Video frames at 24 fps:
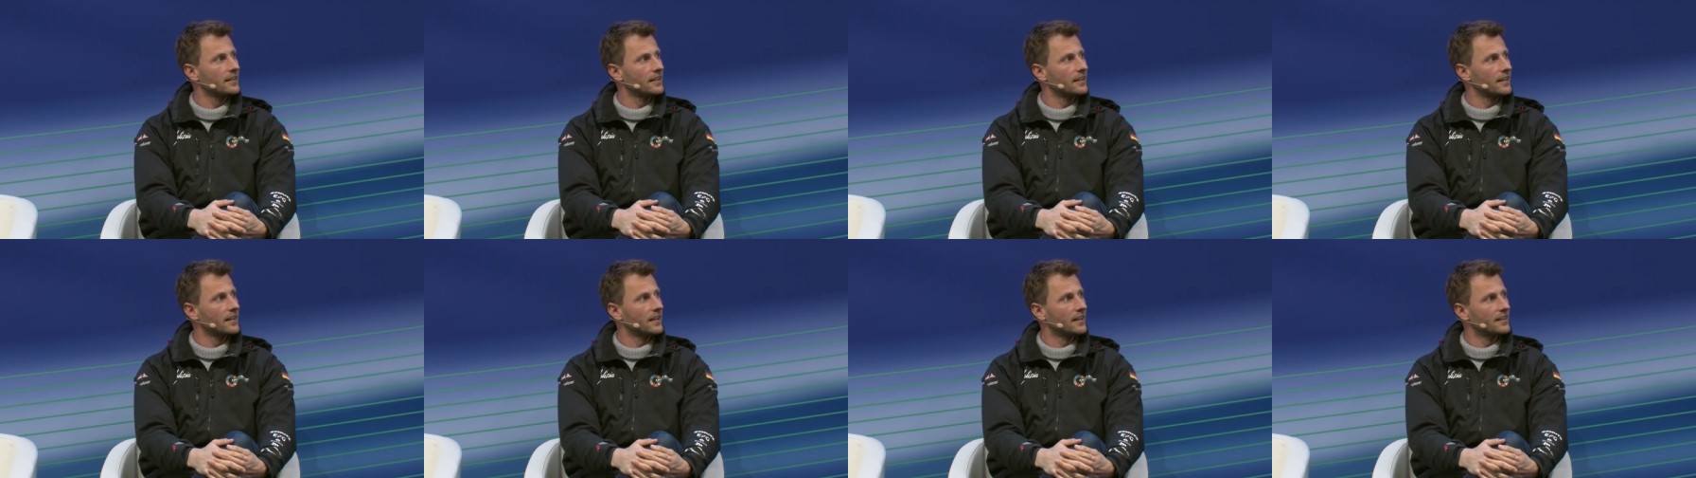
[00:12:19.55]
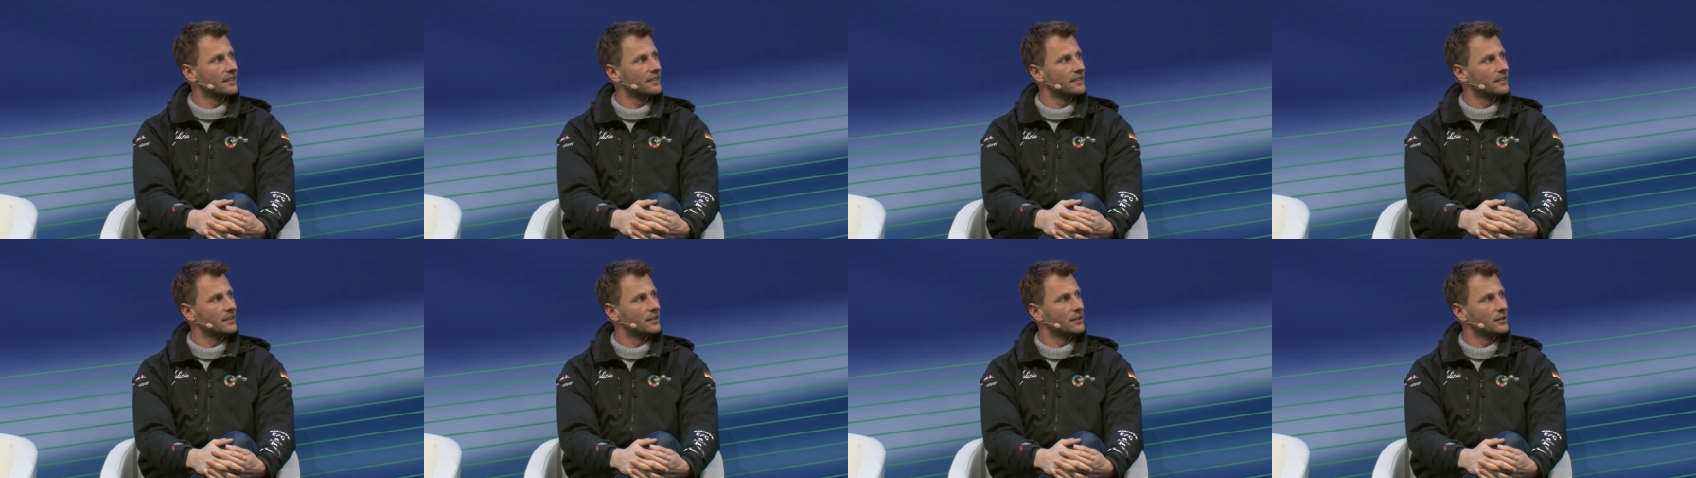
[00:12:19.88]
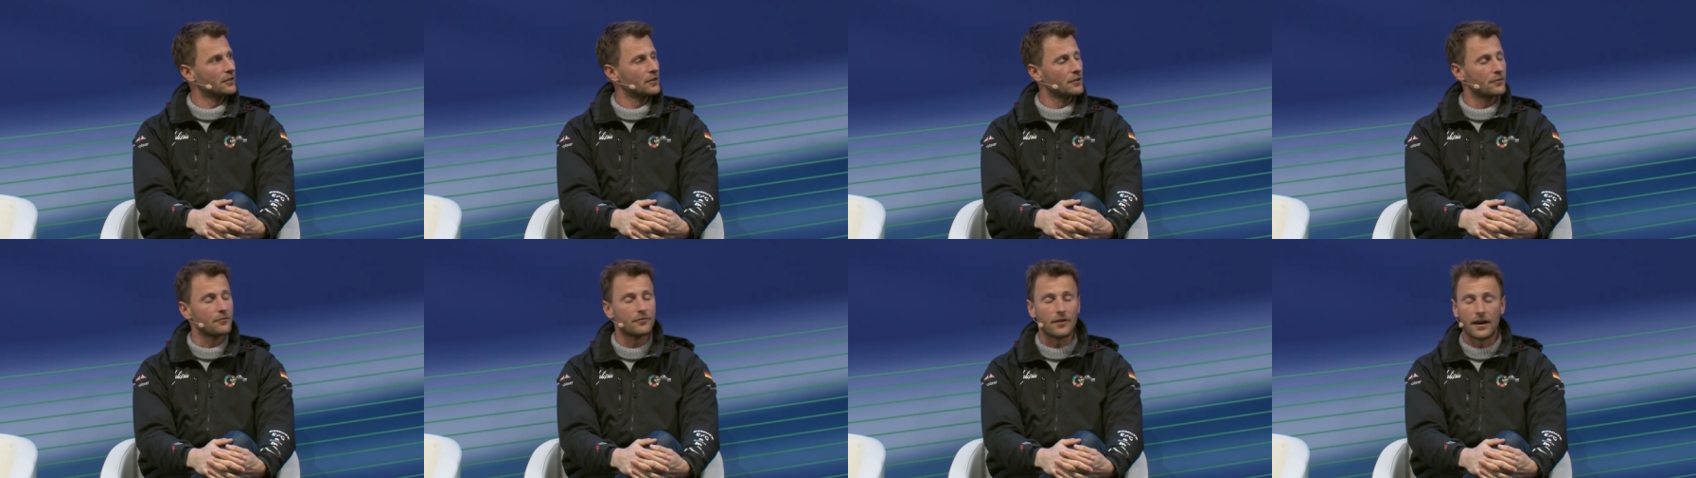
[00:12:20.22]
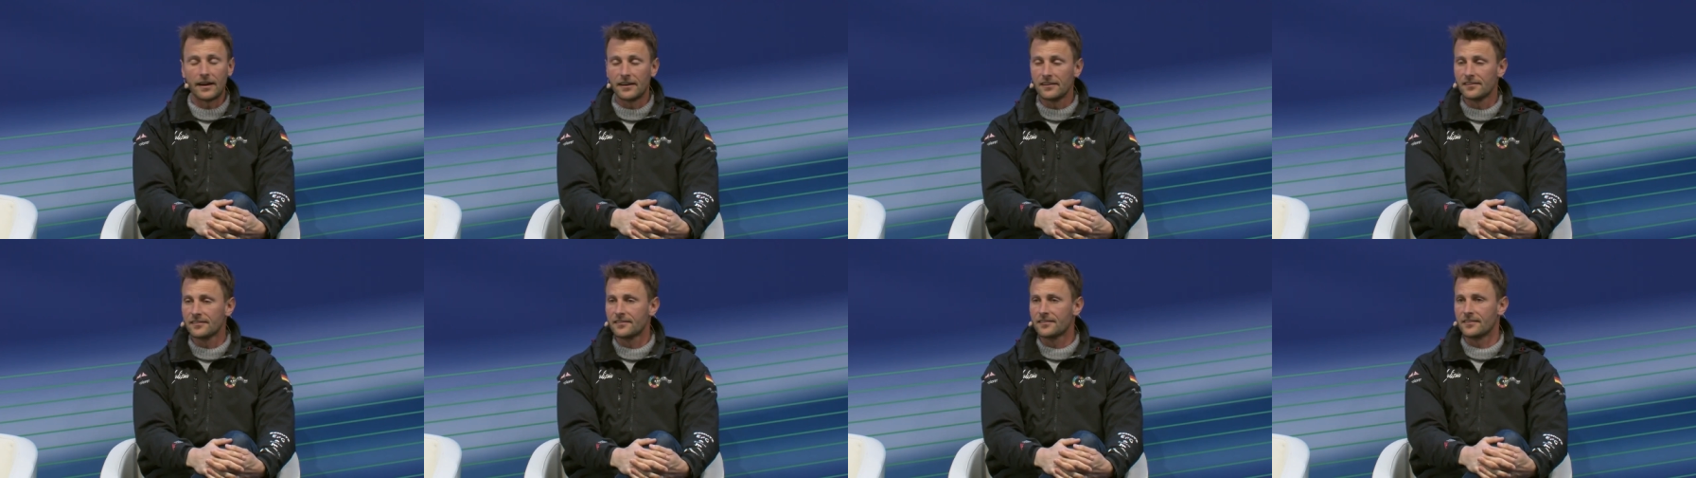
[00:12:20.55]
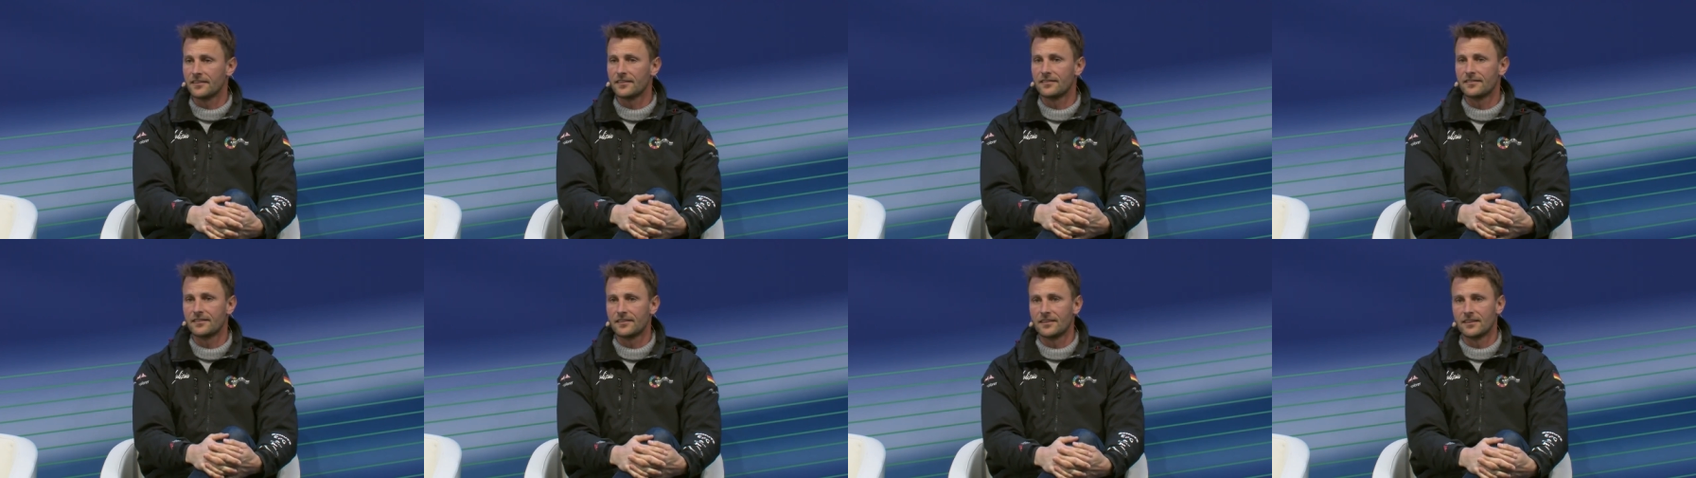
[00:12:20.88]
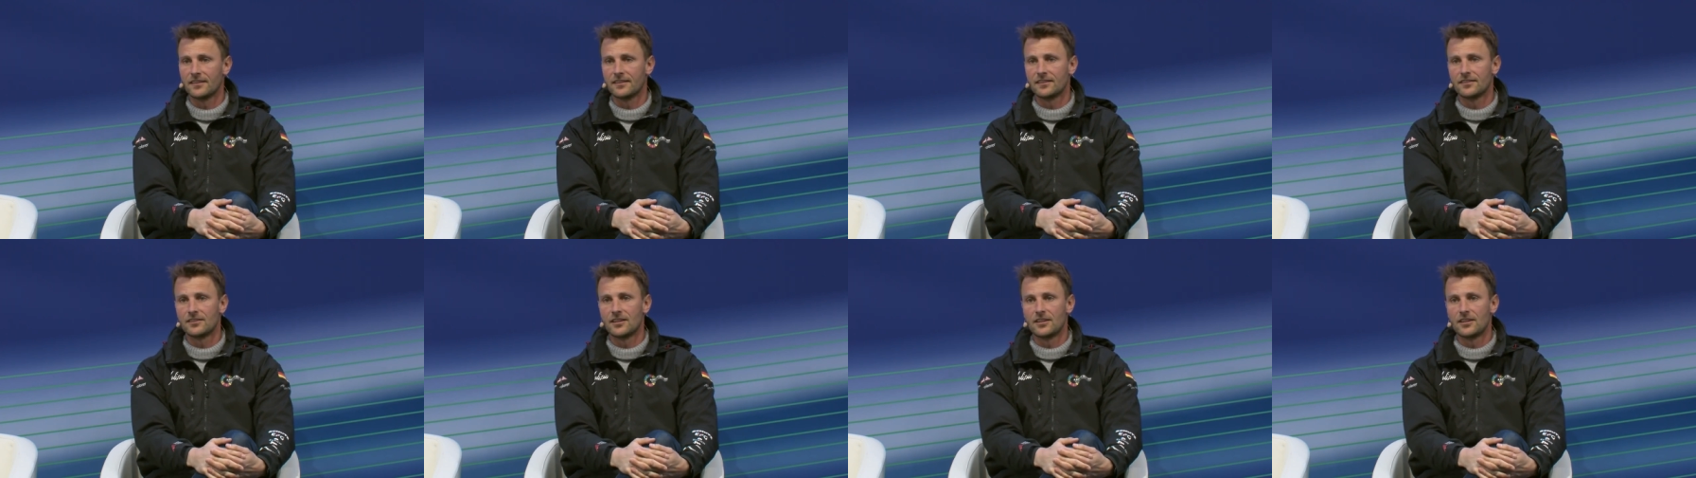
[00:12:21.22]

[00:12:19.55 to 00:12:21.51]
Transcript: And uh, the finals is in,